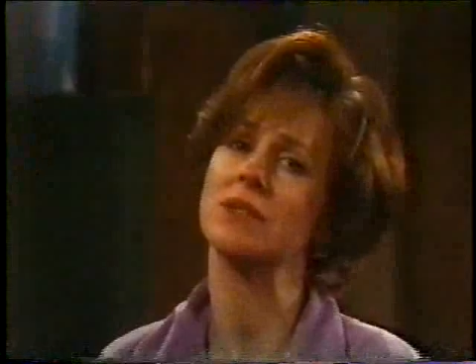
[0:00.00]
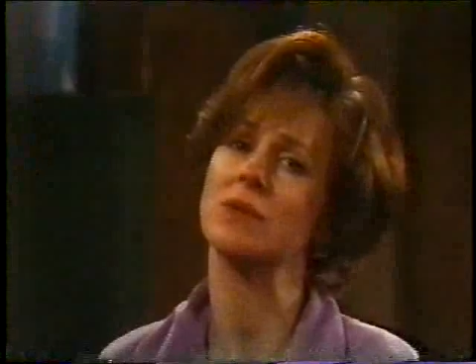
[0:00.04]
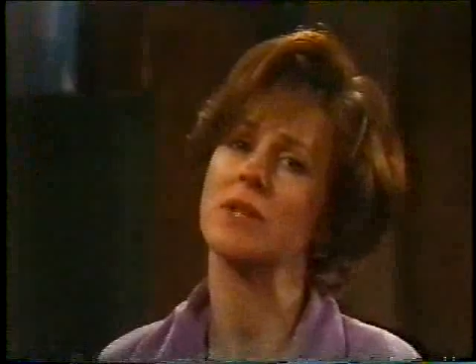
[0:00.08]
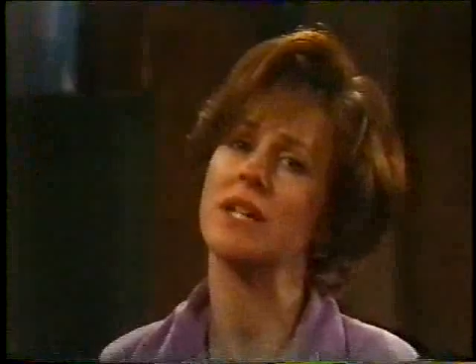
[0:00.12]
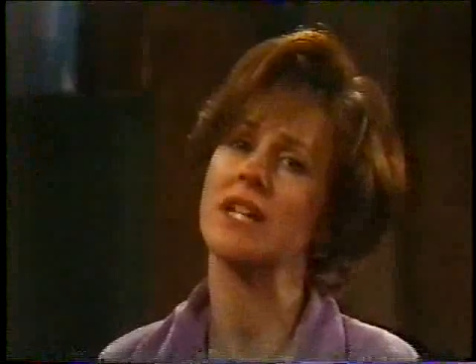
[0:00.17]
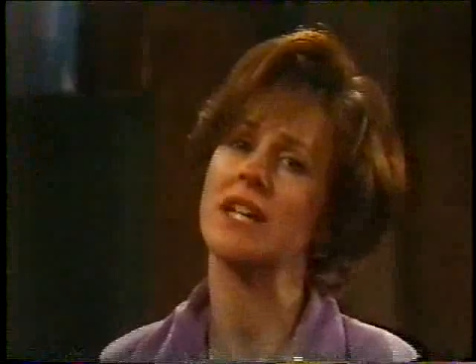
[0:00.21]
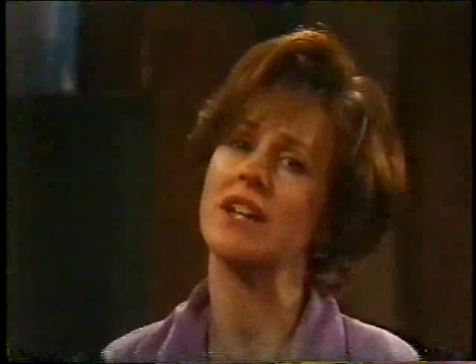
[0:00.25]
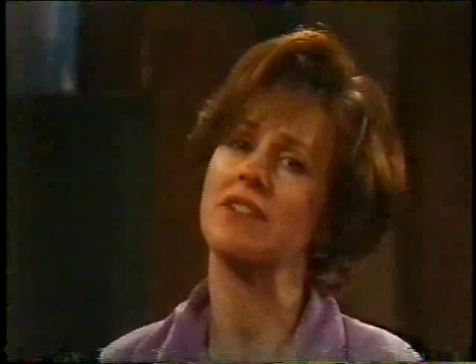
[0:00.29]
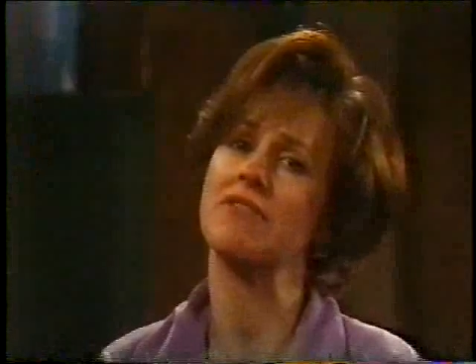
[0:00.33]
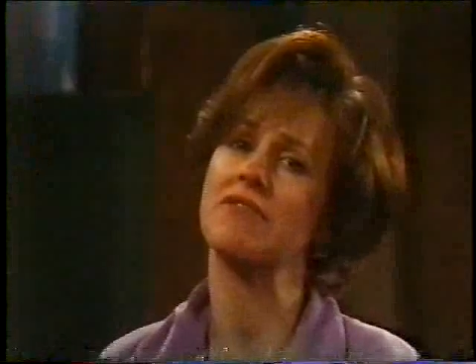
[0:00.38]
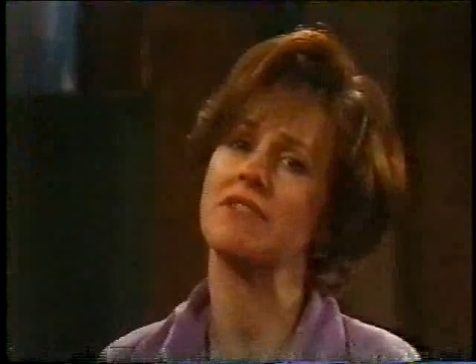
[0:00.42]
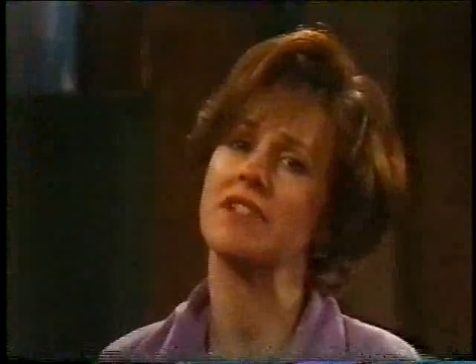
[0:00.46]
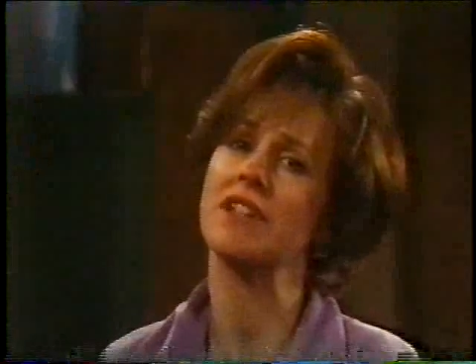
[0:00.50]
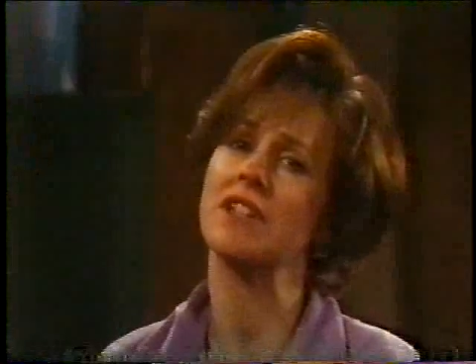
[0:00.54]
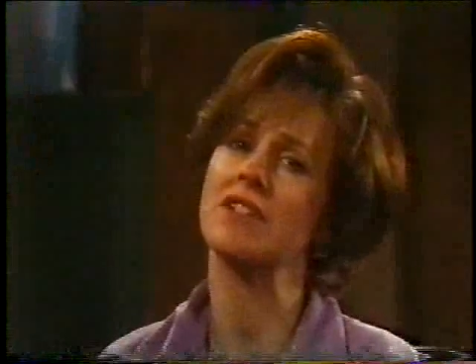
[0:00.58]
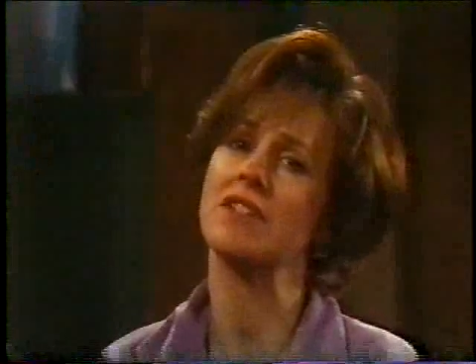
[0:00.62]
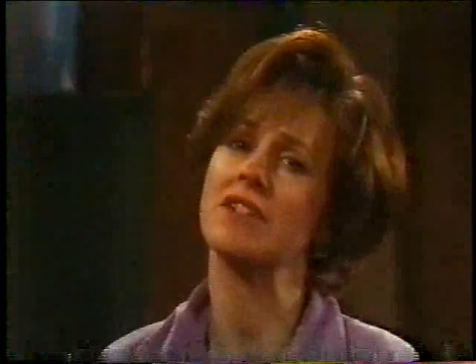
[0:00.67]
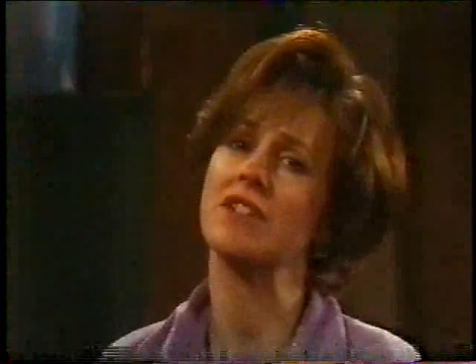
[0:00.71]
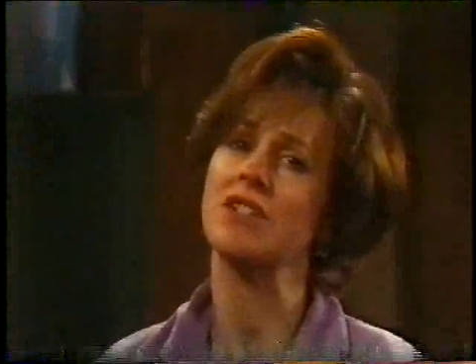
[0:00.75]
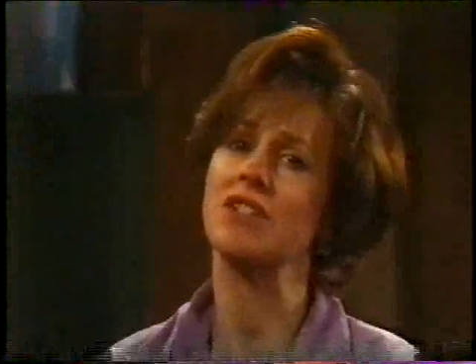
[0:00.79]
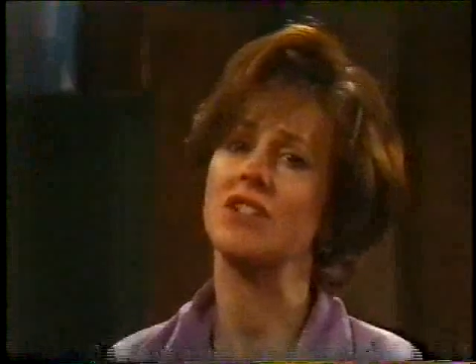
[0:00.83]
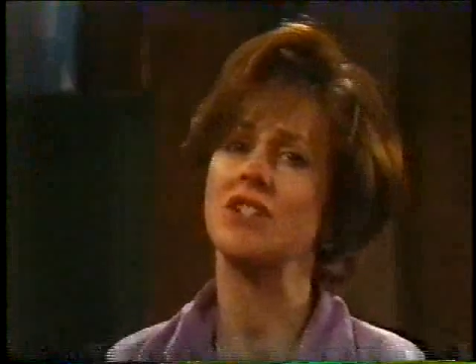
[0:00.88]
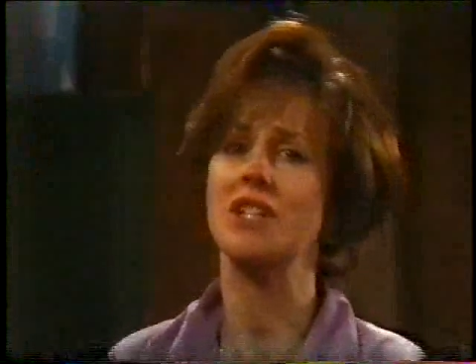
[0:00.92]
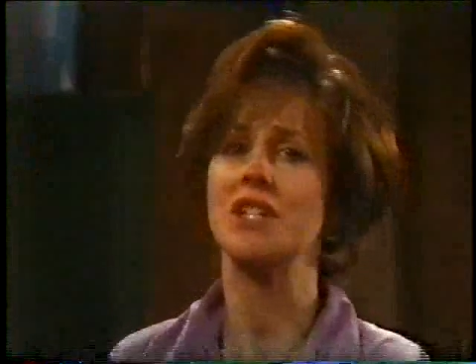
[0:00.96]
the way I
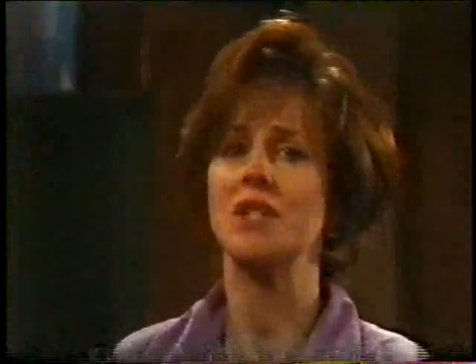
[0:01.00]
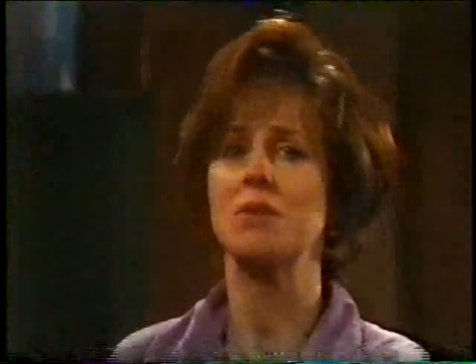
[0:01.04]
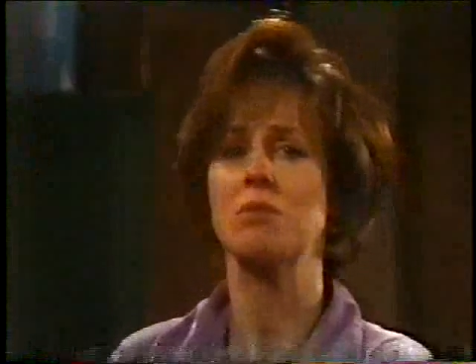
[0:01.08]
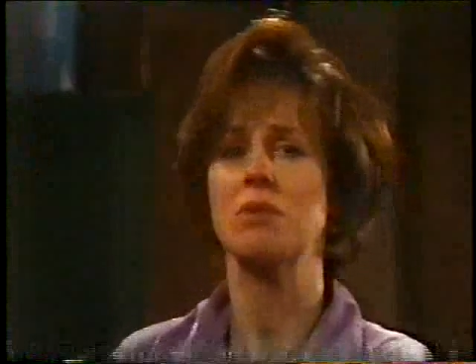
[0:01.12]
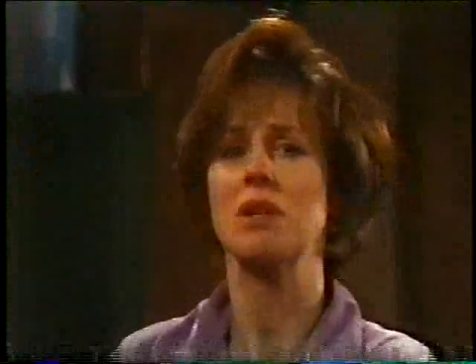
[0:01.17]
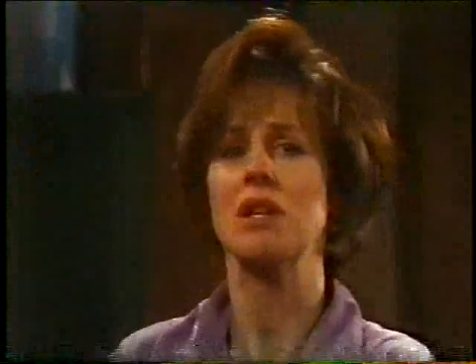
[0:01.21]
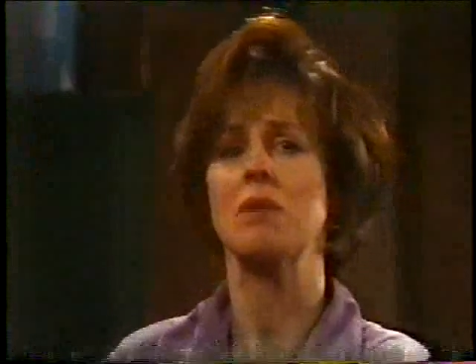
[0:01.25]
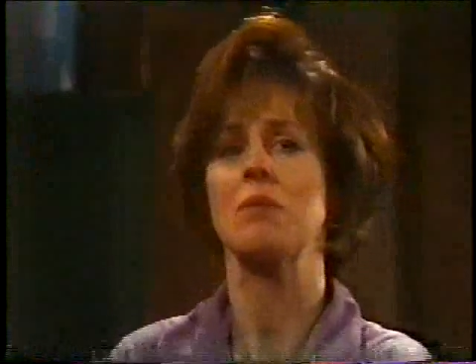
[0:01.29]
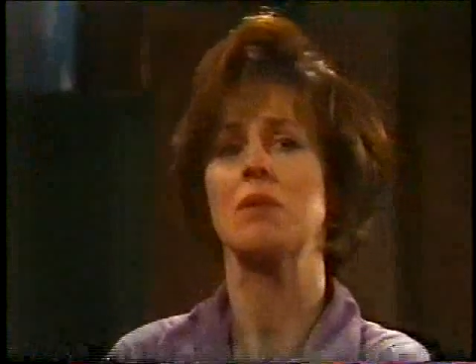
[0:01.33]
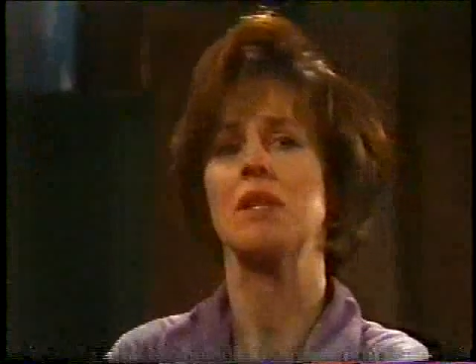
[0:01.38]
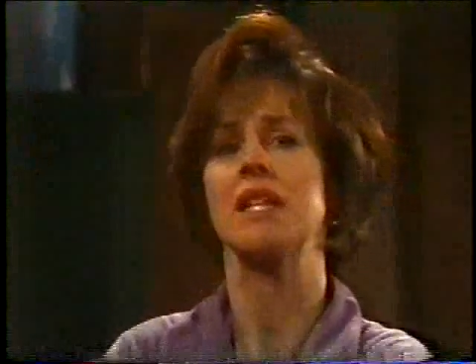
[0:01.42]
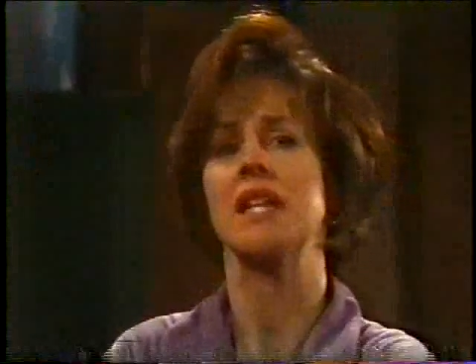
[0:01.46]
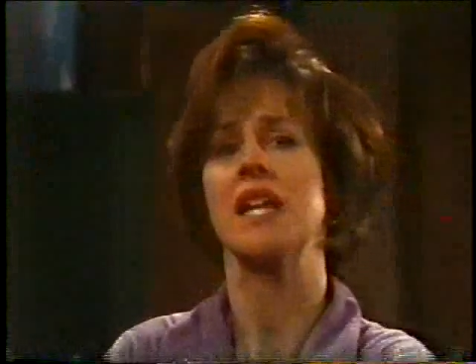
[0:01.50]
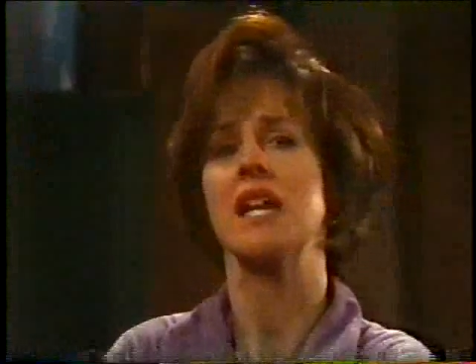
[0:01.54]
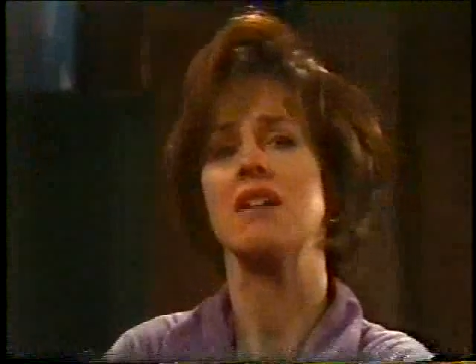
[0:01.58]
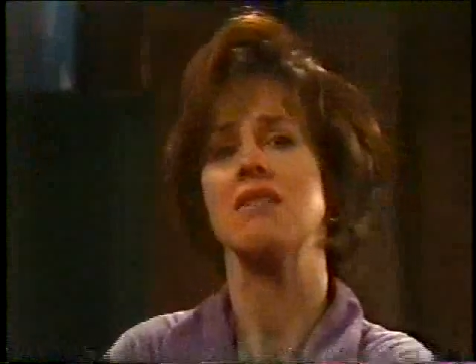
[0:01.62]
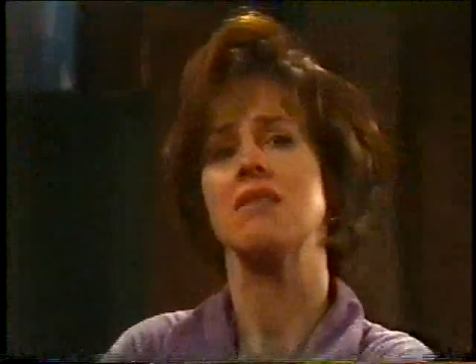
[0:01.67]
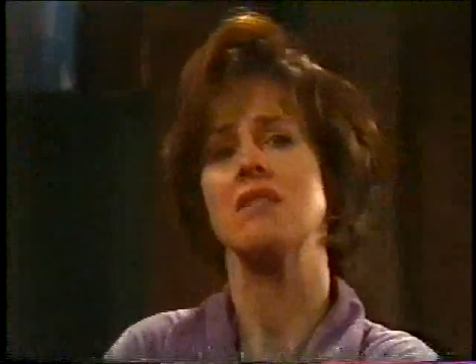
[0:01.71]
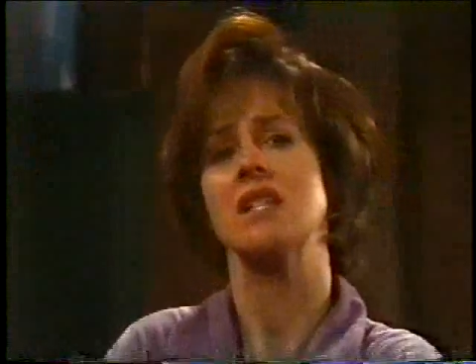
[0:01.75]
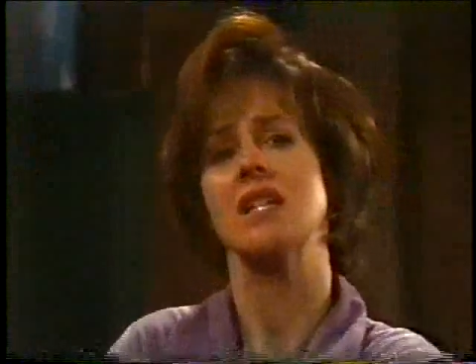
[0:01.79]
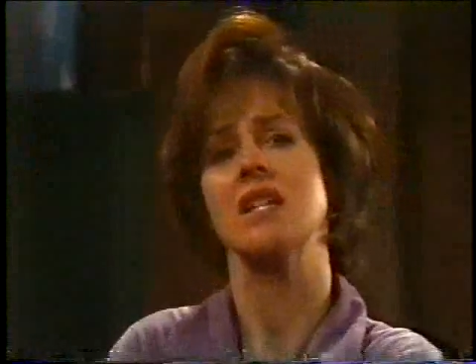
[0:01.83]
figure it, she's probably out